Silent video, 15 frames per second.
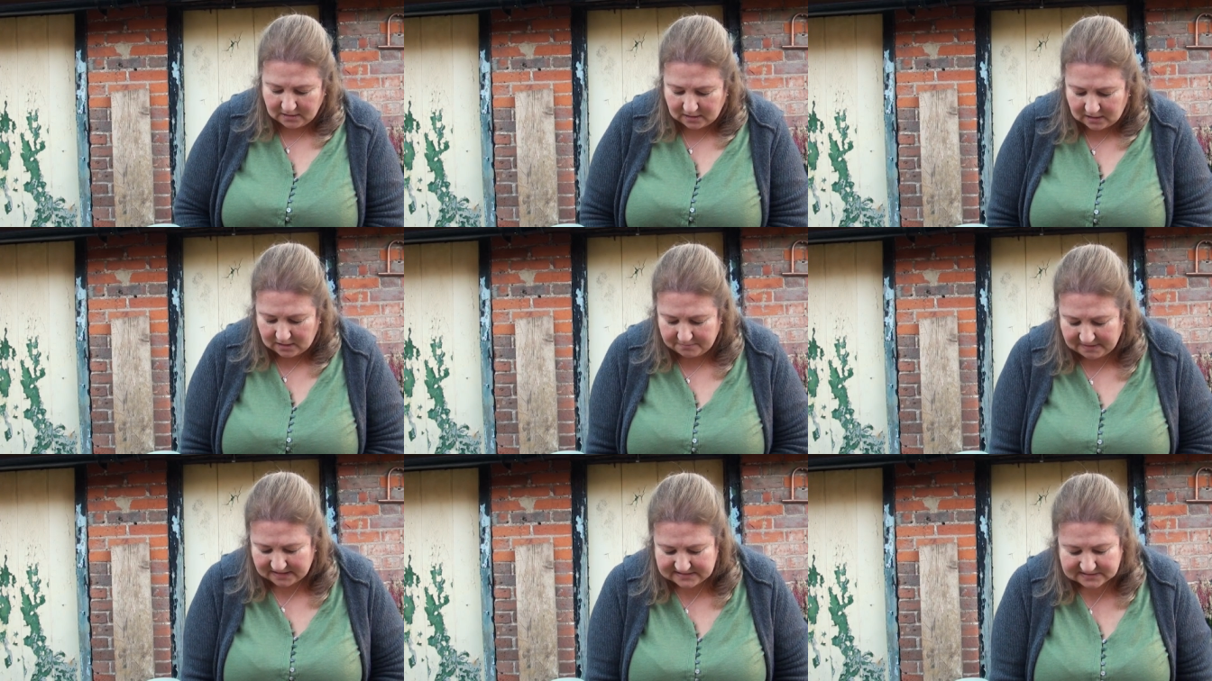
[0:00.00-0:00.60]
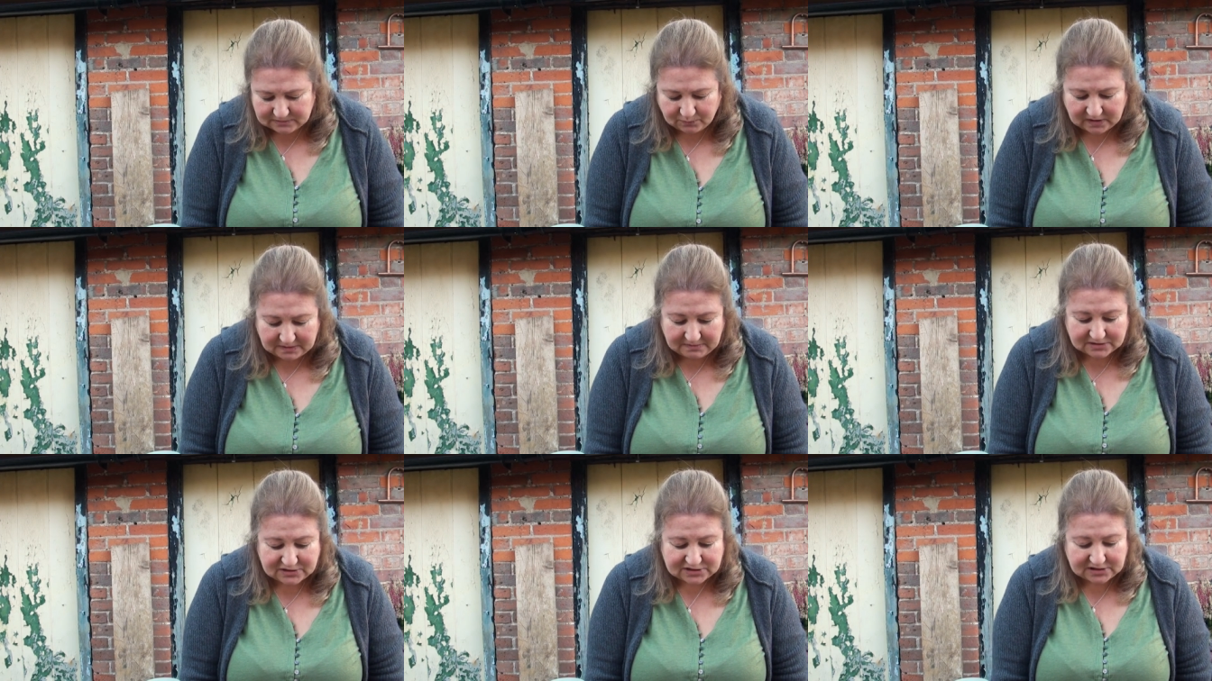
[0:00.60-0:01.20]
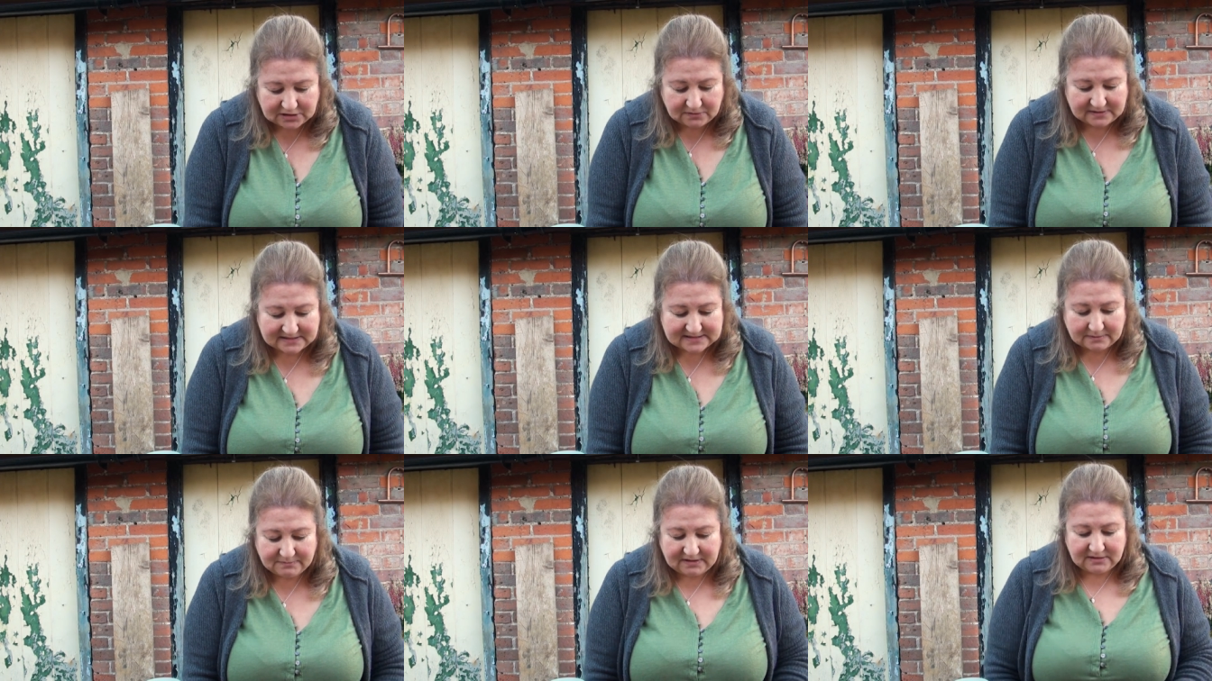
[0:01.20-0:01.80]
um, and so what I'm going to do
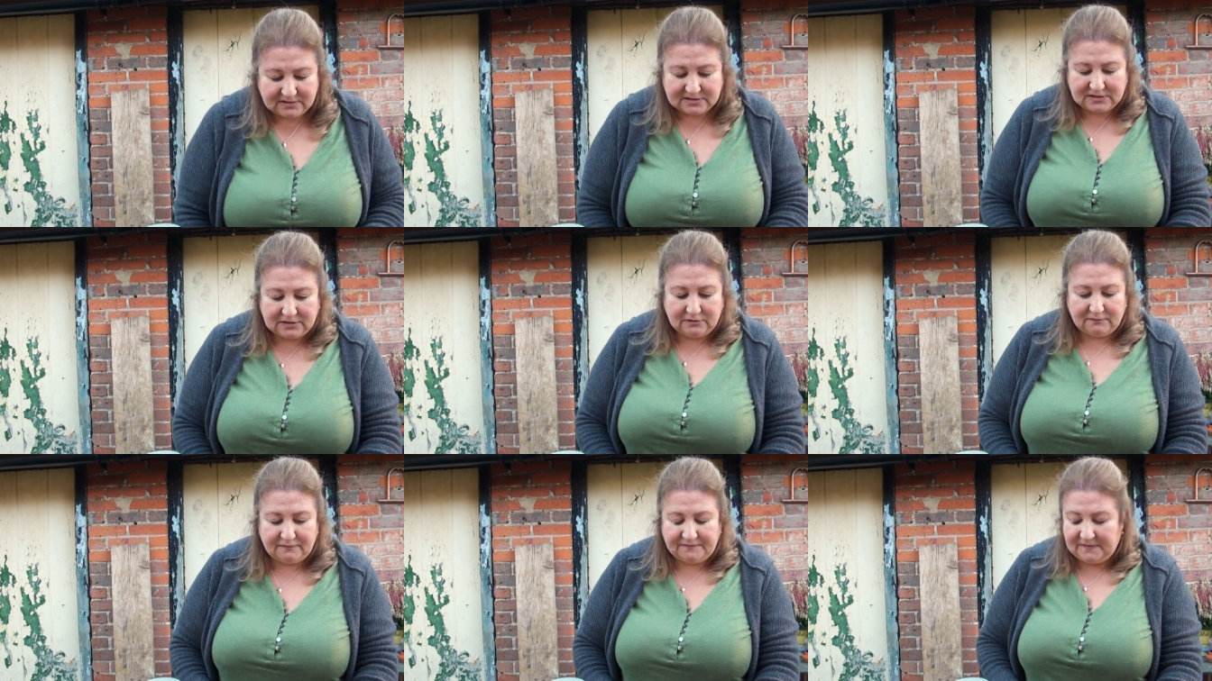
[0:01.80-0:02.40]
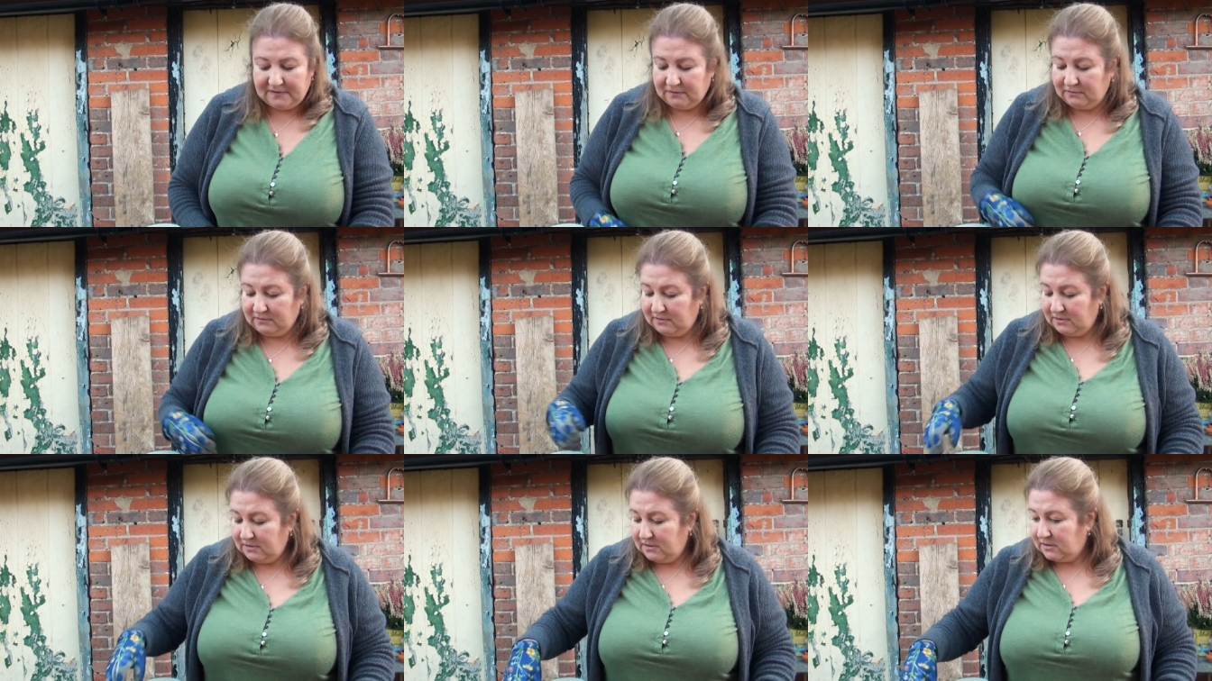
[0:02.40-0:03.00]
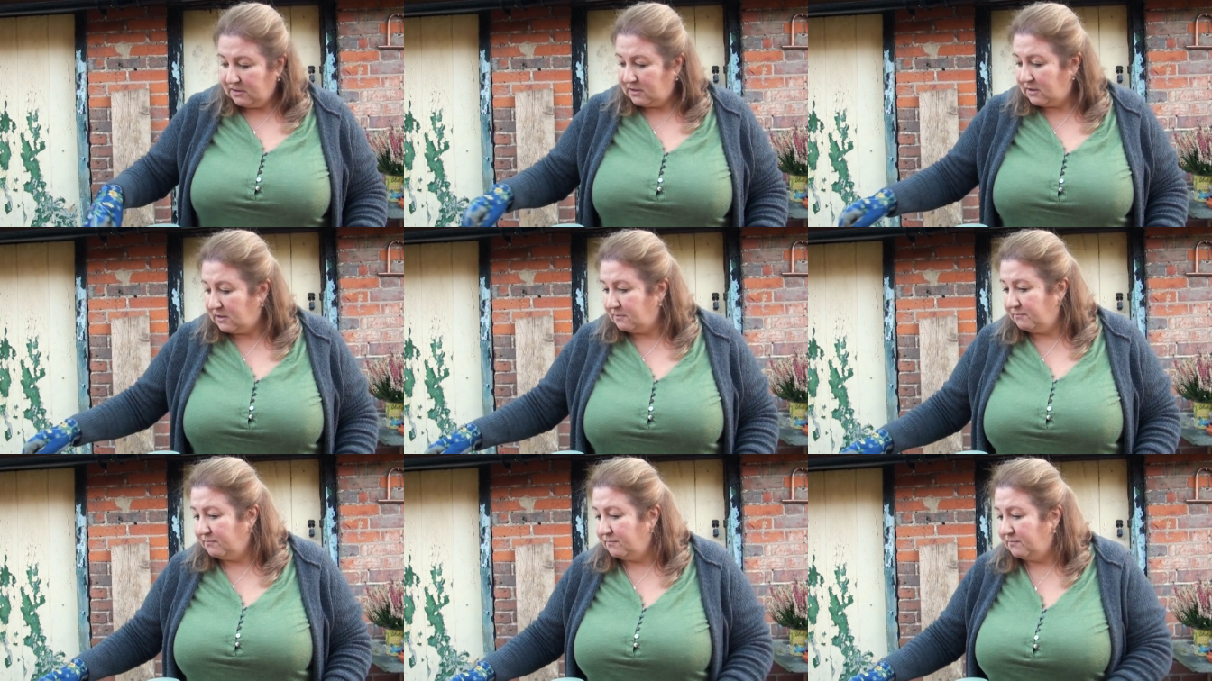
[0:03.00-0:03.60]
is I'm going to fill
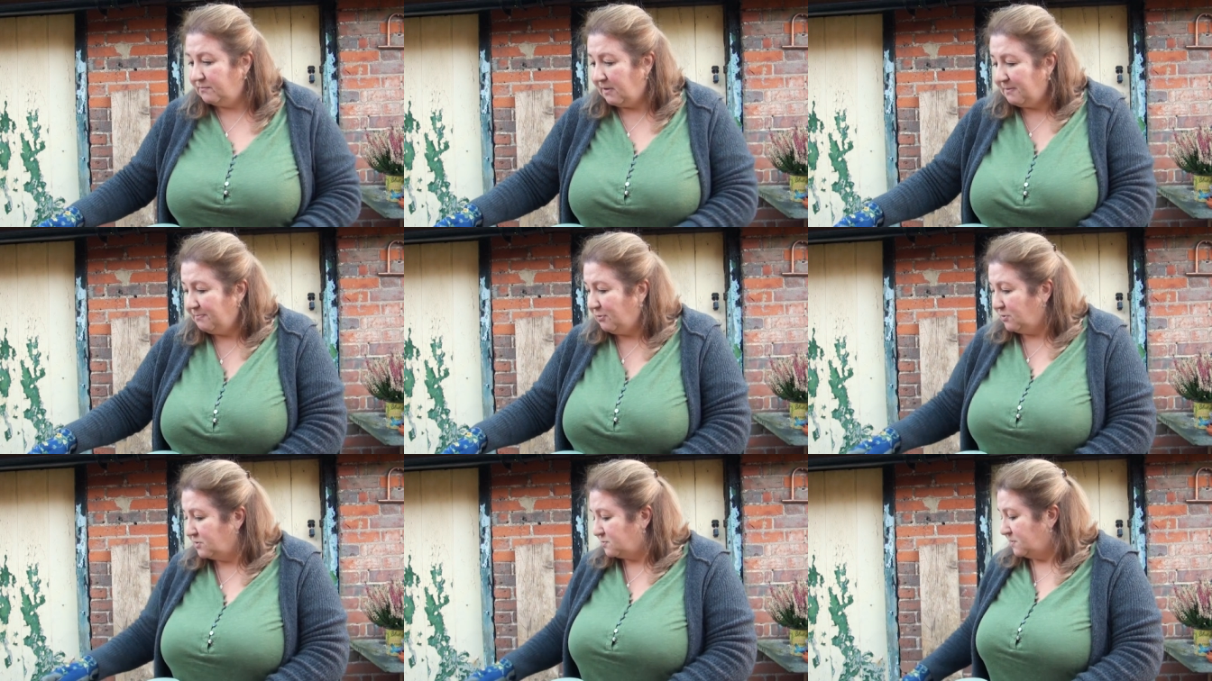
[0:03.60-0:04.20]
um, my pot